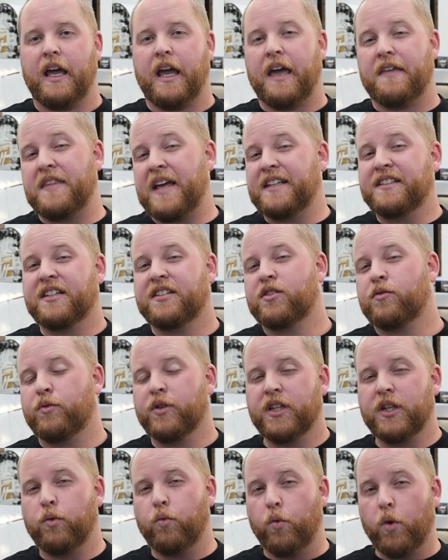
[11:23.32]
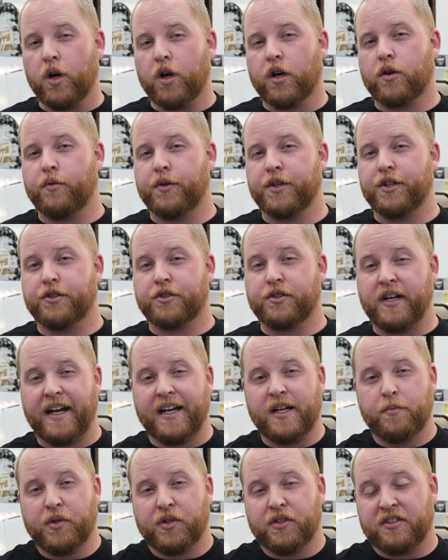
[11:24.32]
And that doesn't really work when you're
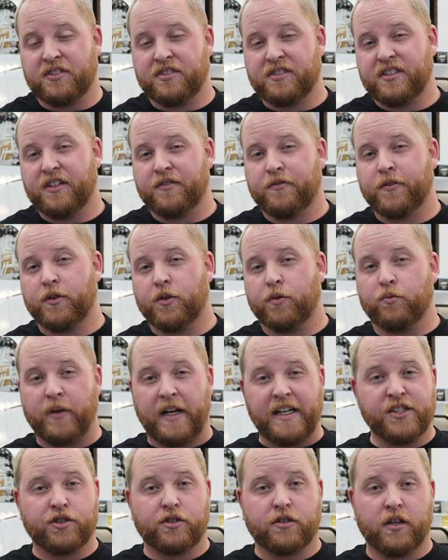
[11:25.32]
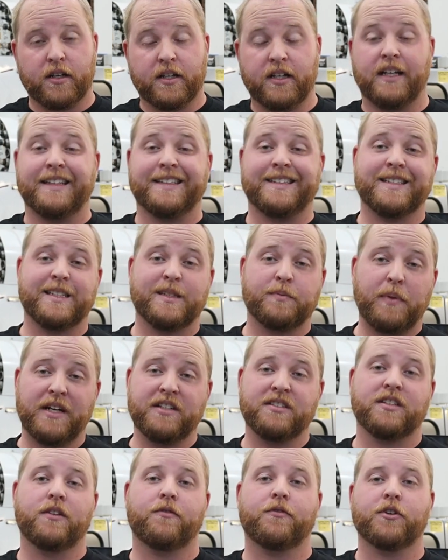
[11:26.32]
trying to build a stiffer race truck,
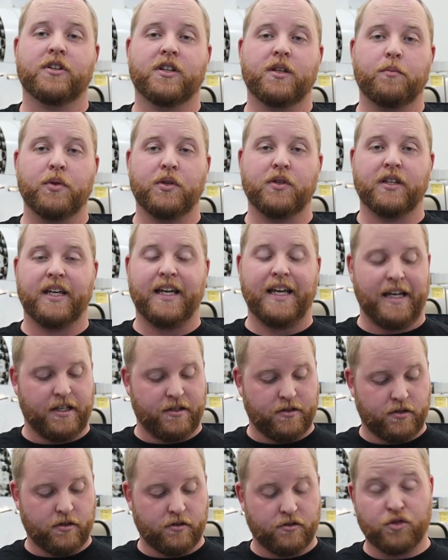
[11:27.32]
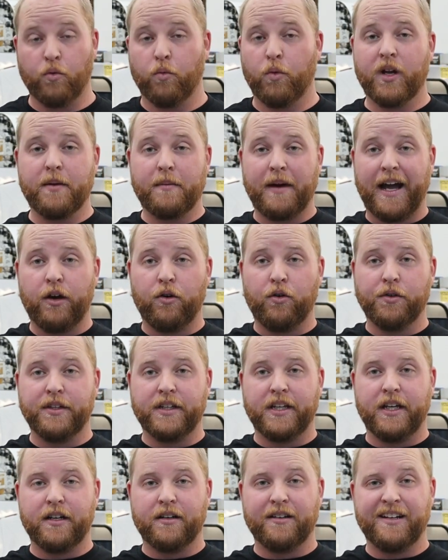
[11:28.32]
especially if you're gonna build a cage. So what am I
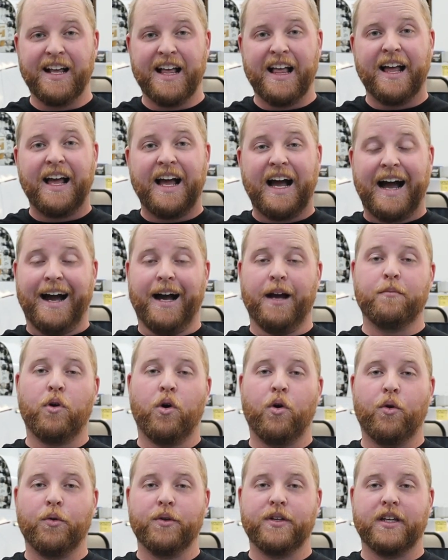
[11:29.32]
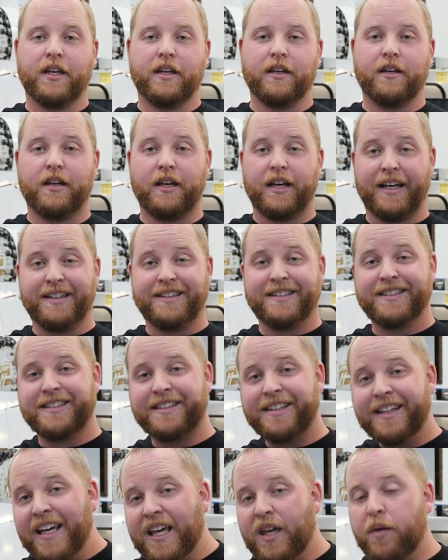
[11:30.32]
holding here? I'm holding a
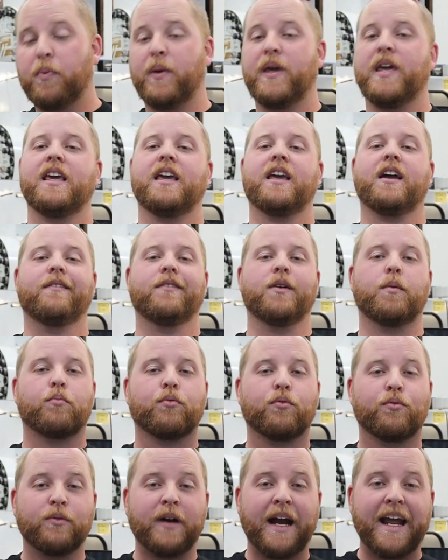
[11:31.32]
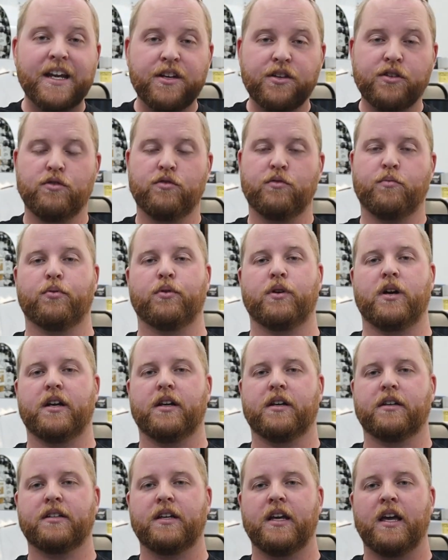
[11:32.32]
sneak peek of a brand new
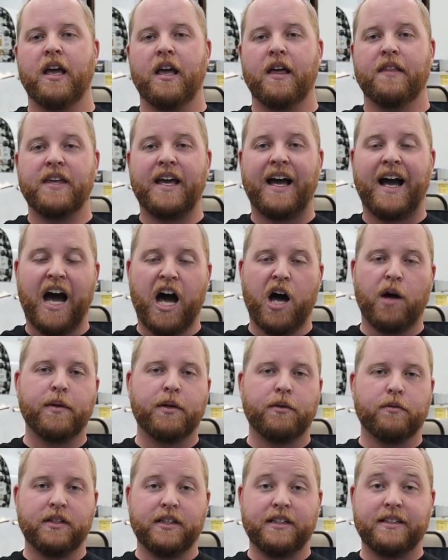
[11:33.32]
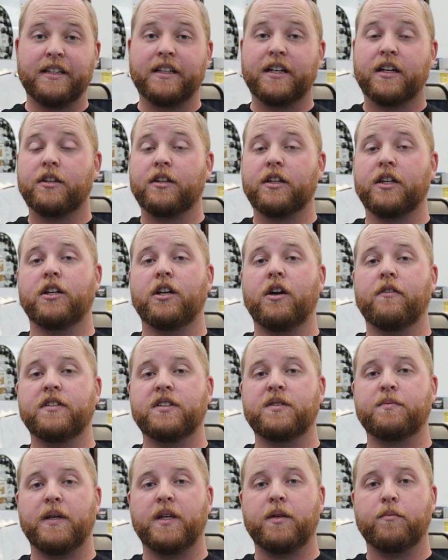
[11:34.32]
product that I'll be releasing under the
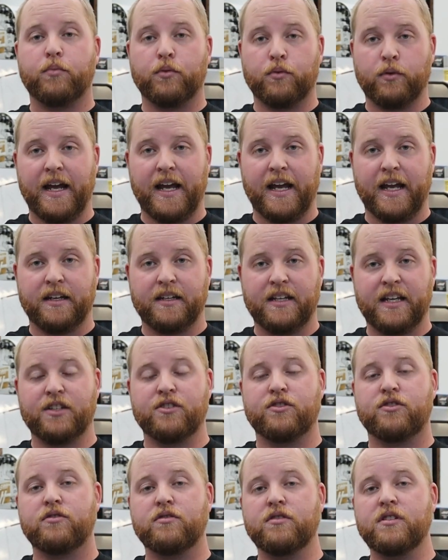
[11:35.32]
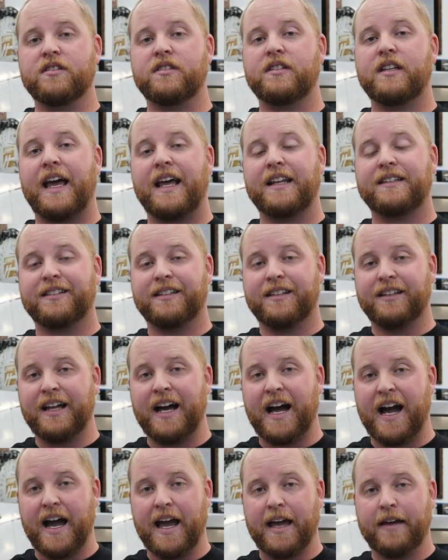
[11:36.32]
Novaspeed brand, and as soon as that's
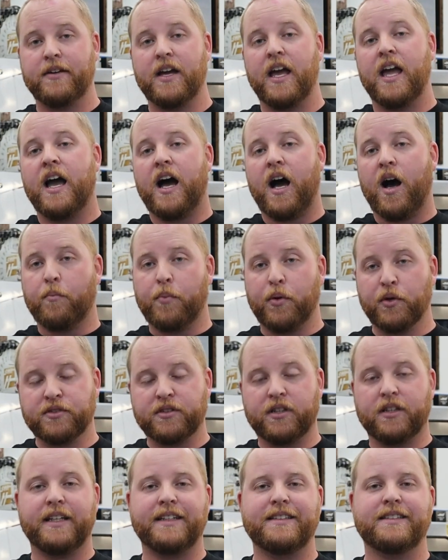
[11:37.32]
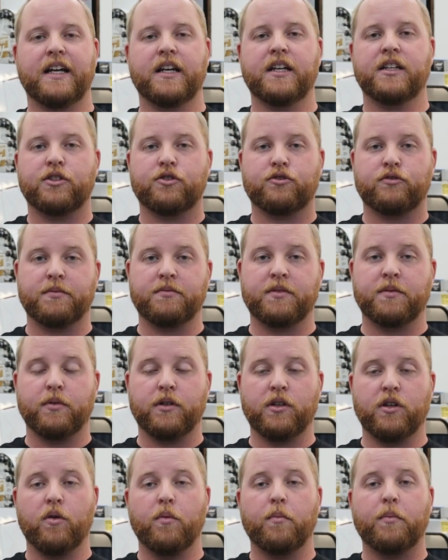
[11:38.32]
live, I'll post a link down in the description
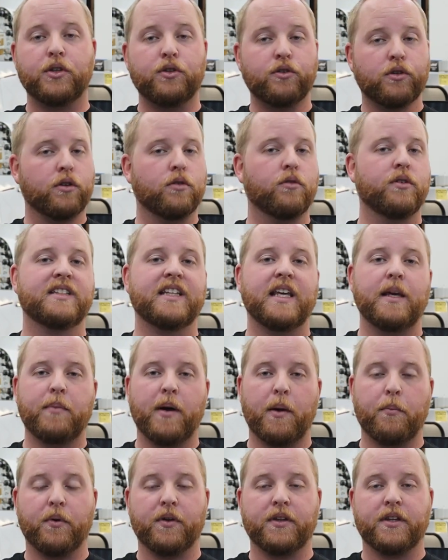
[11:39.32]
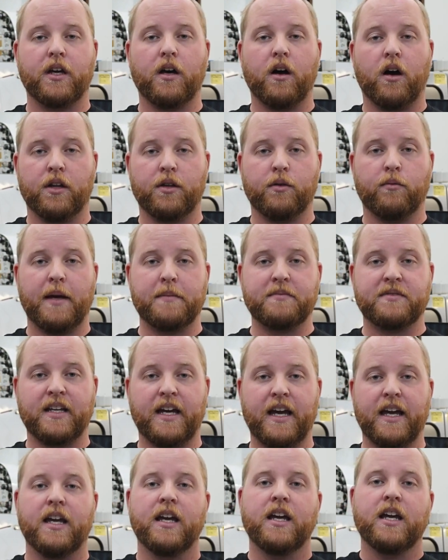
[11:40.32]
below, but you can always keep up with it on the
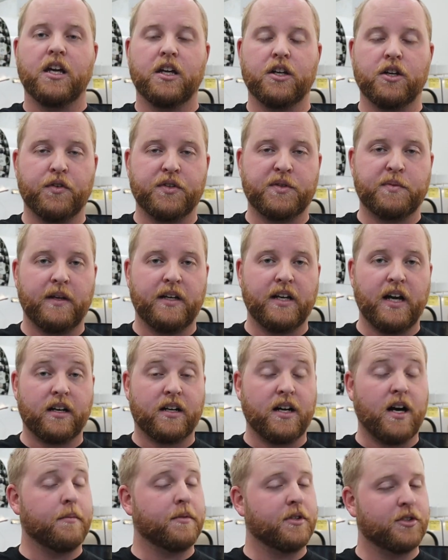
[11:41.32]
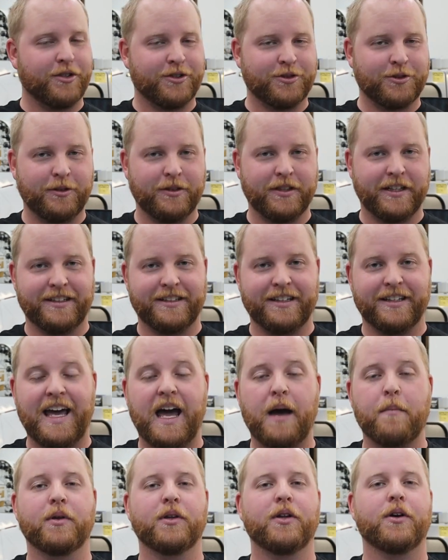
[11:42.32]
website, novaspeed.com. There's also a link to
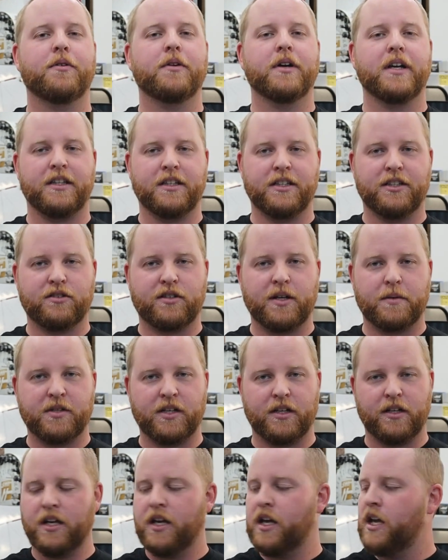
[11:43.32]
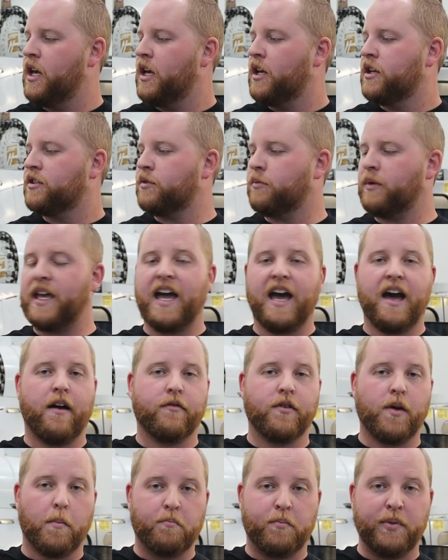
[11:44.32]
that below in the description. So we
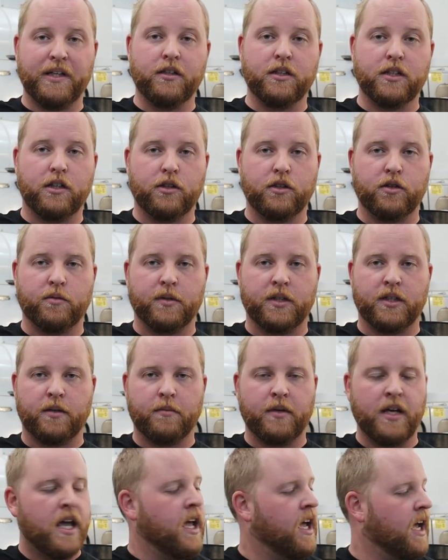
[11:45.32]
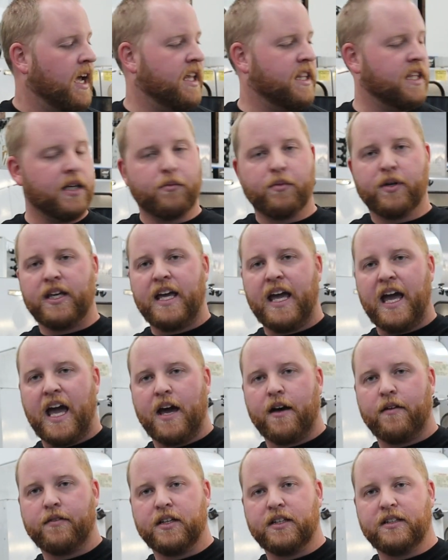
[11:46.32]
have billet aluminum, and then we
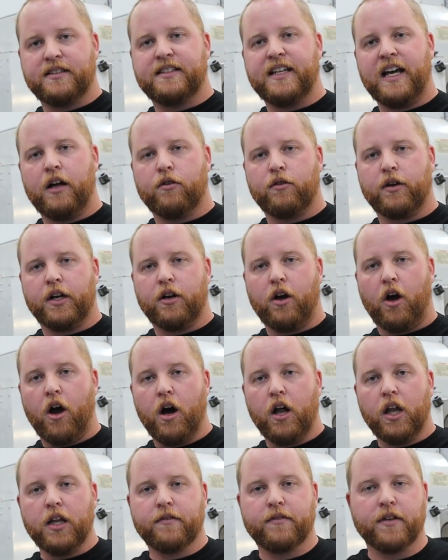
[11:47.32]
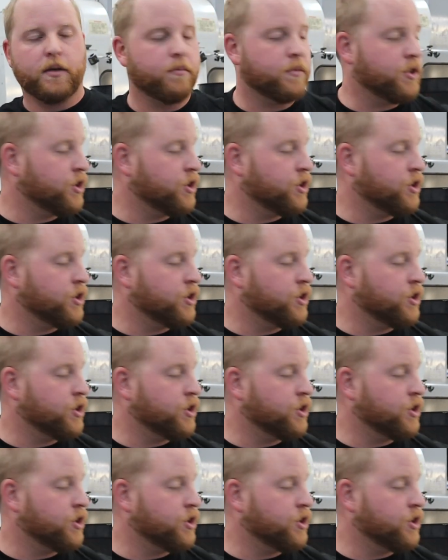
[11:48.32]
have Delrin, all of it